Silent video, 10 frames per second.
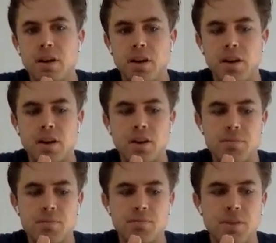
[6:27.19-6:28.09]

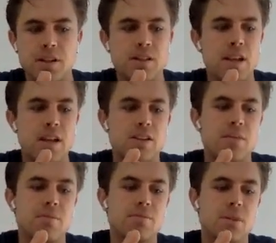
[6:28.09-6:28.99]
let's say
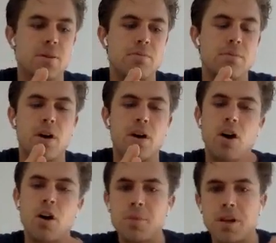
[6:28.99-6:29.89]
some
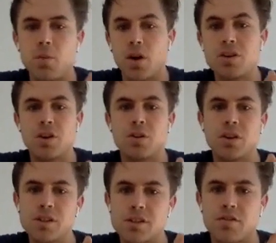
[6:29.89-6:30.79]
Harmony 1
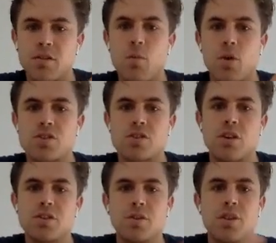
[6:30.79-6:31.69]
tokens from one
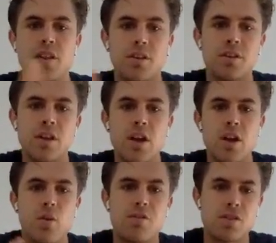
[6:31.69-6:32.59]
shard to another,
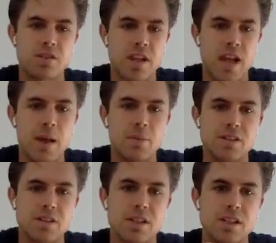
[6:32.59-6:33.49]
what first
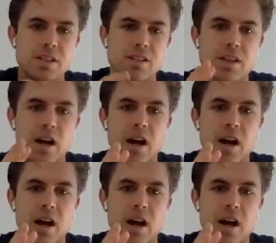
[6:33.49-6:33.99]
happens is